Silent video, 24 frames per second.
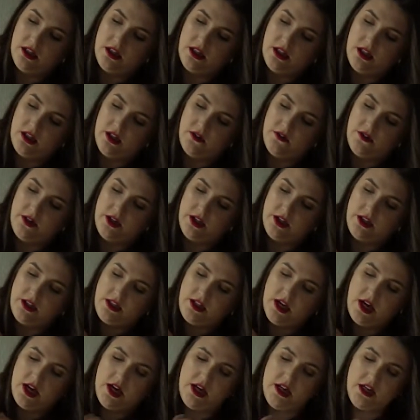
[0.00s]
Give it a
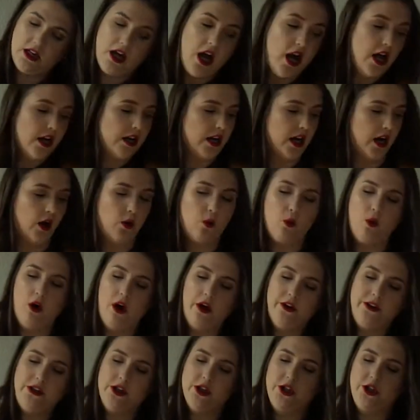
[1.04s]
yank. Now,
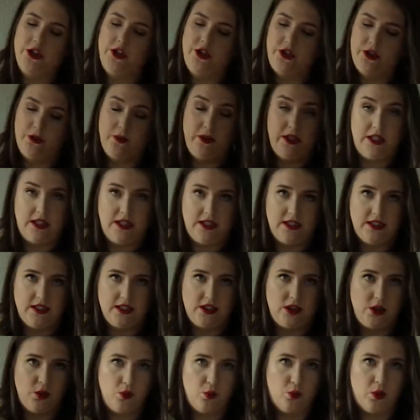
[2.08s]
while you're doing
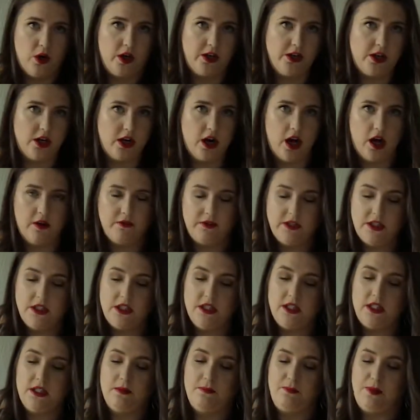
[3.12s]
this, you want your
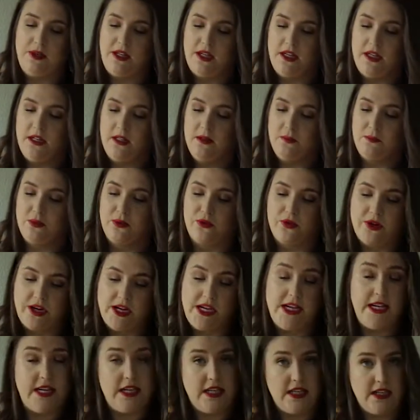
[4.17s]
oven to be
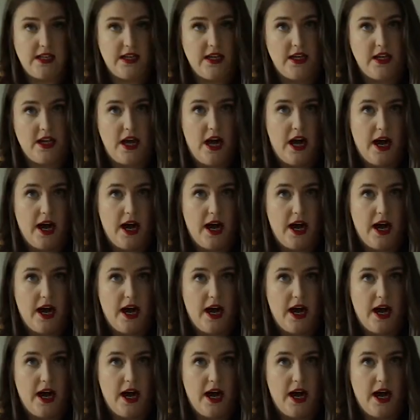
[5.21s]
preheating.